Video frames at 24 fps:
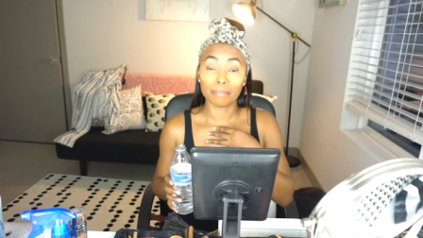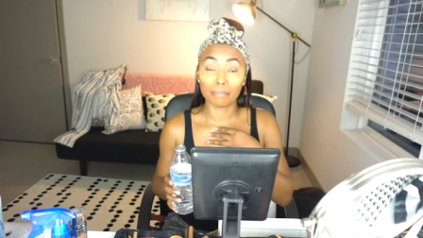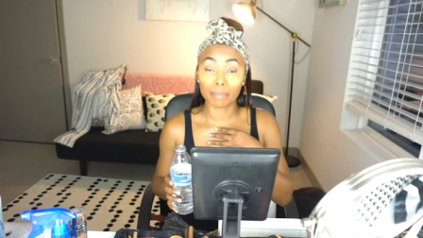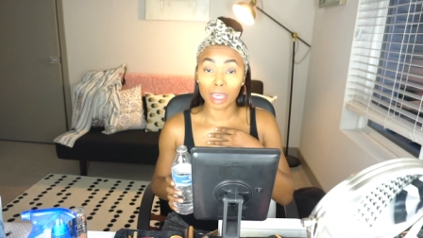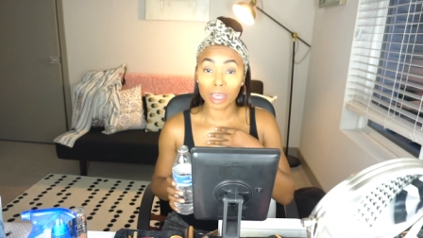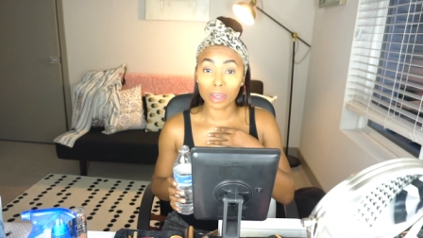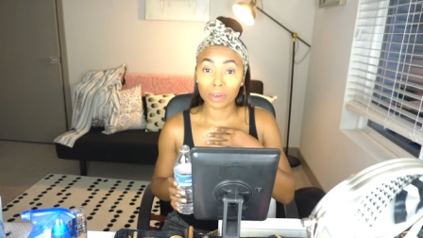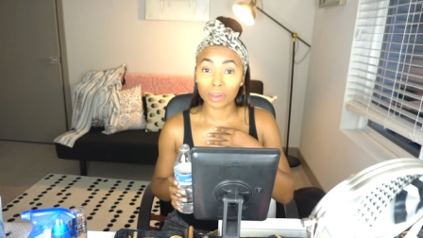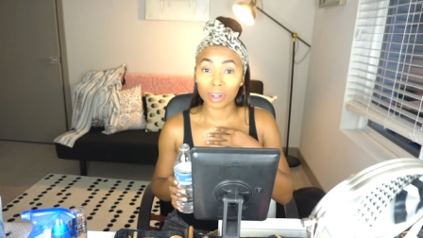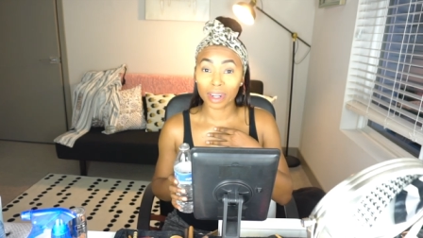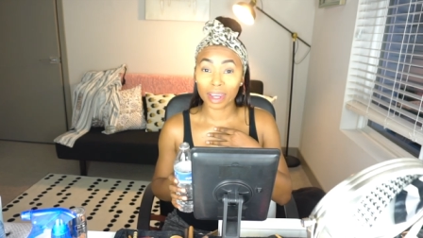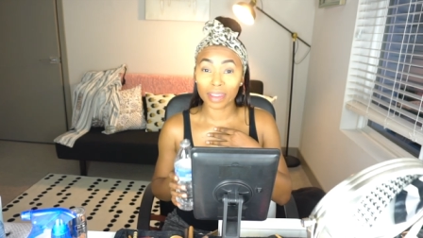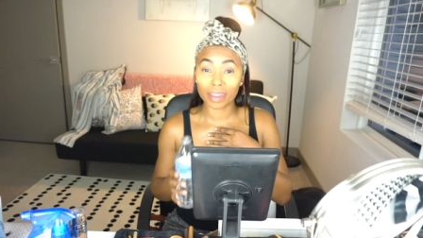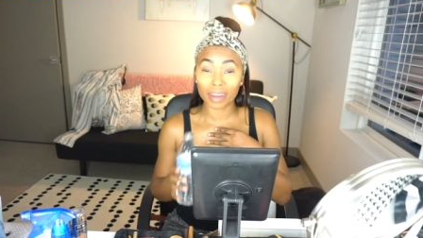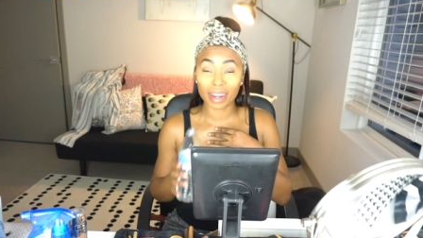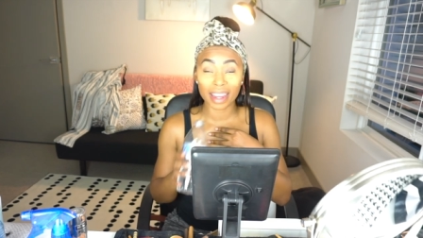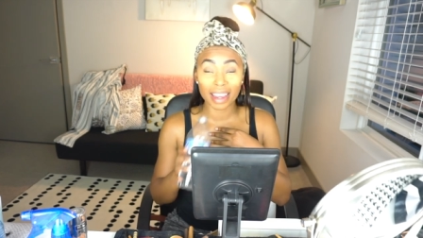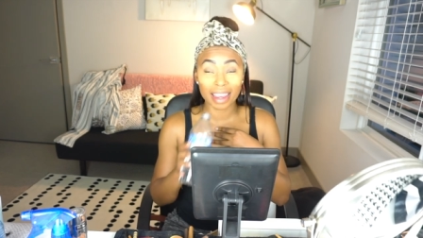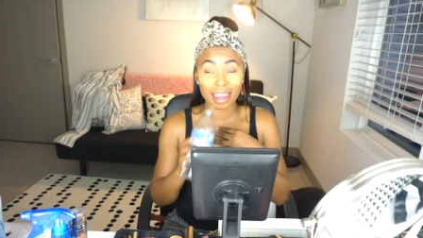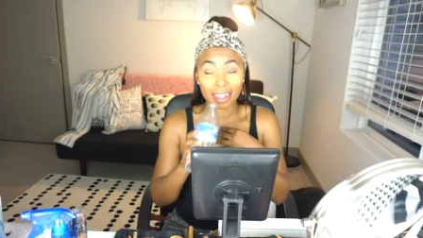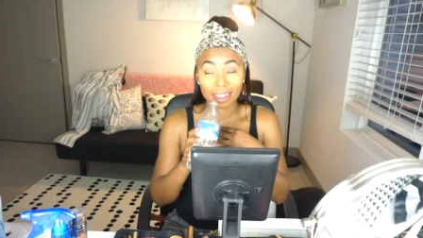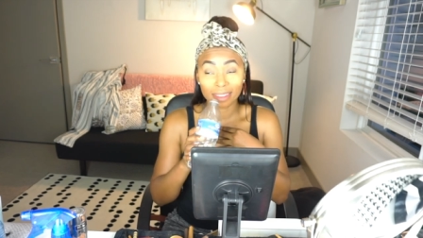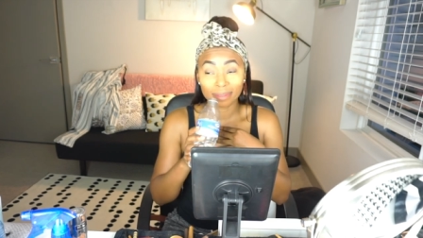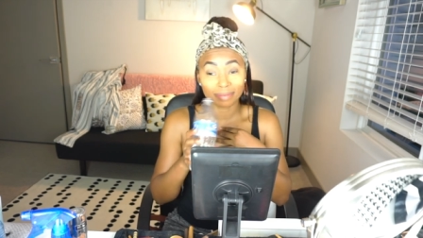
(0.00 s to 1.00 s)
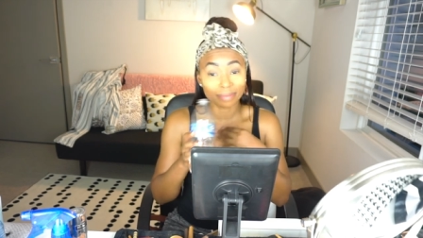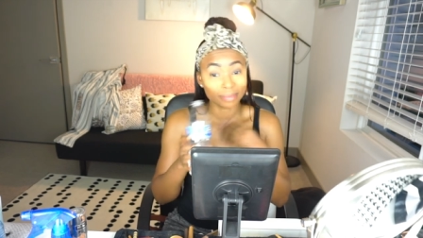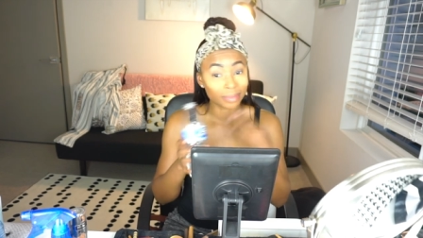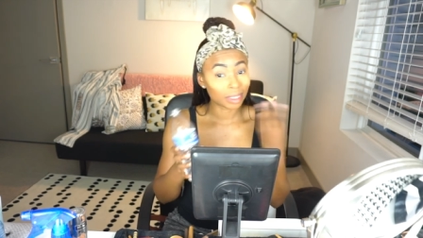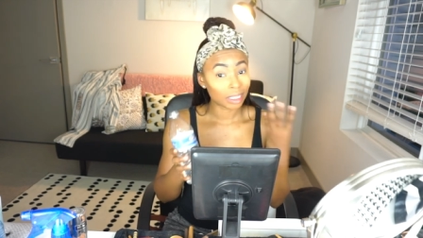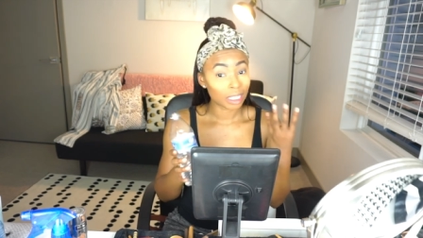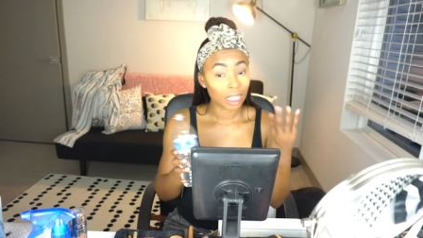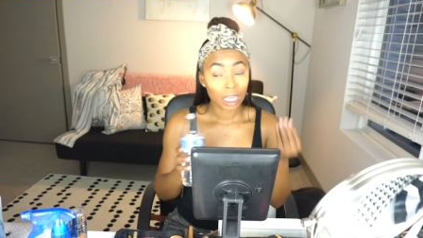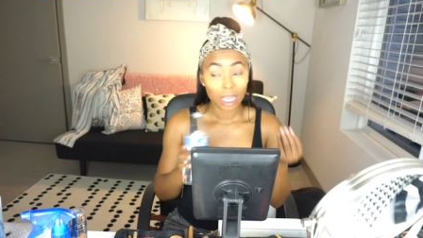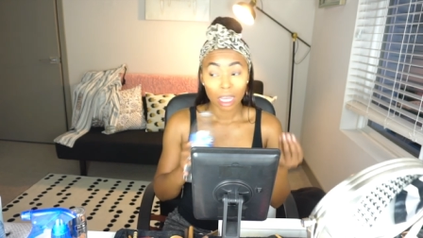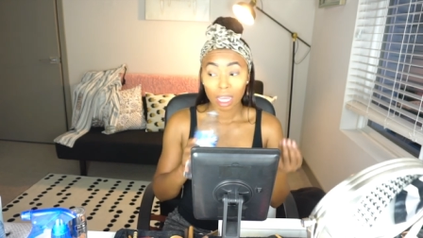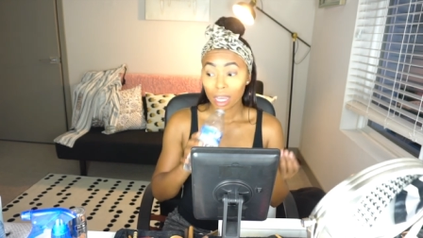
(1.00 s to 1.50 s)
Me, on the other hand,
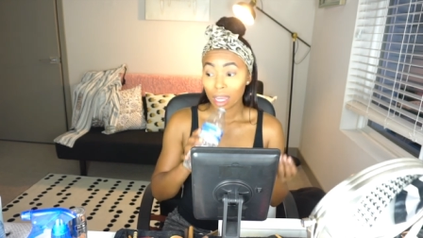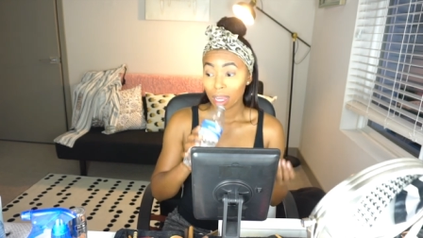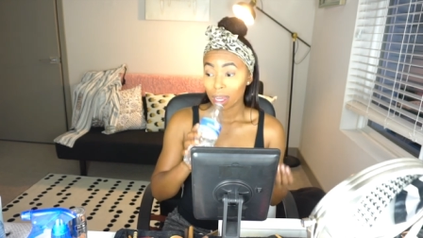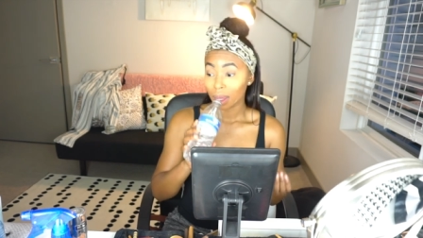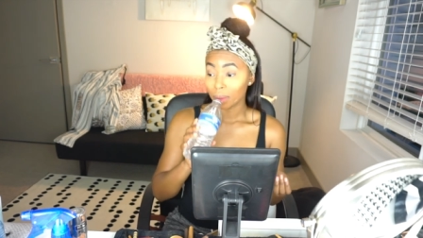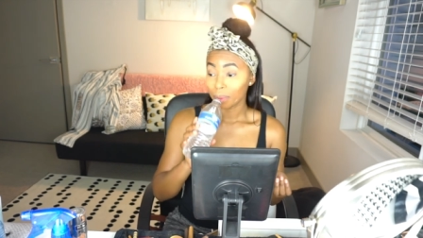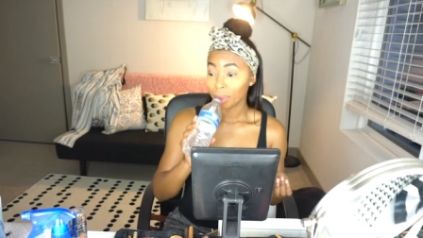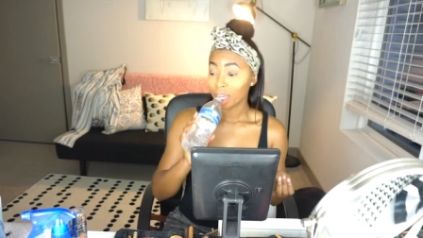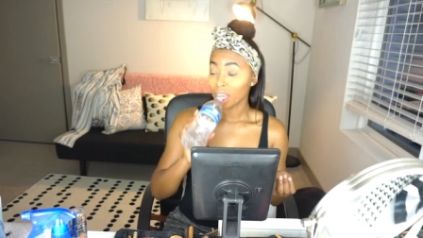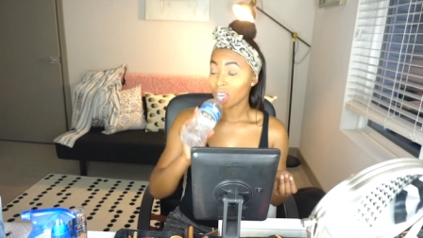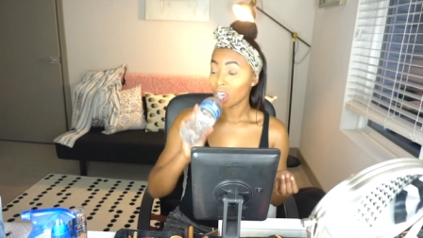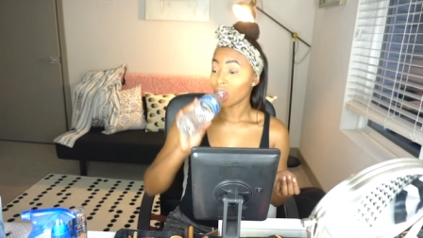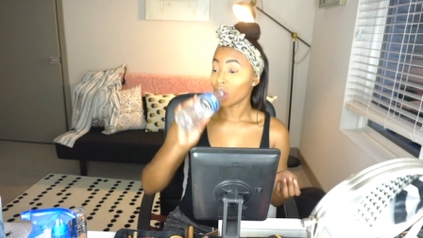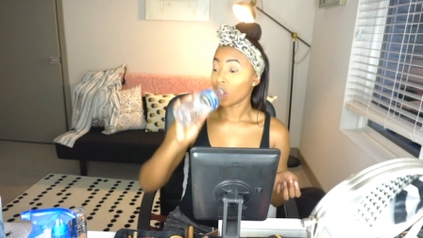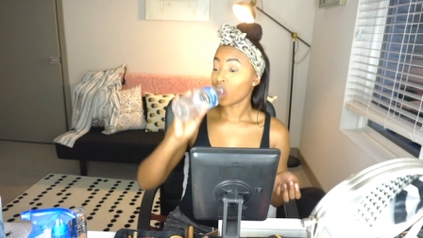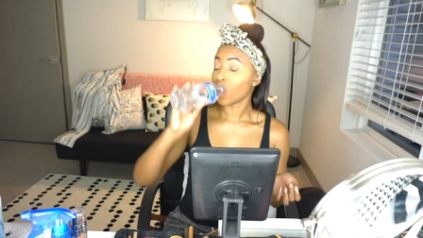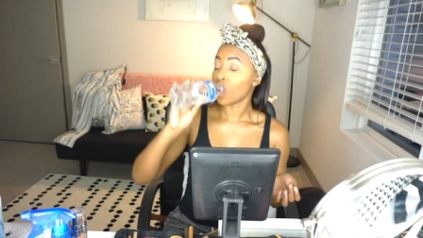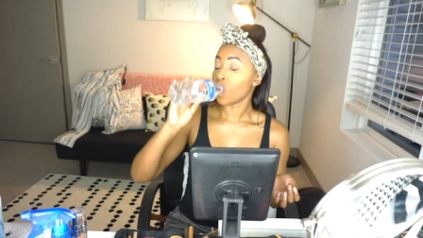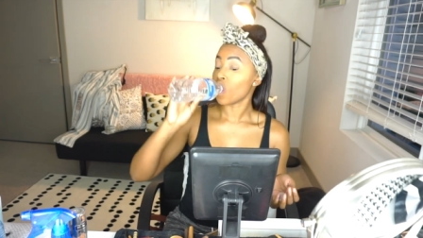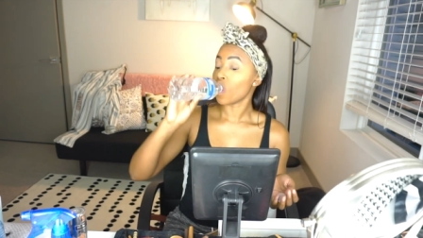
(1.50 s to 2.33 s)
I mean,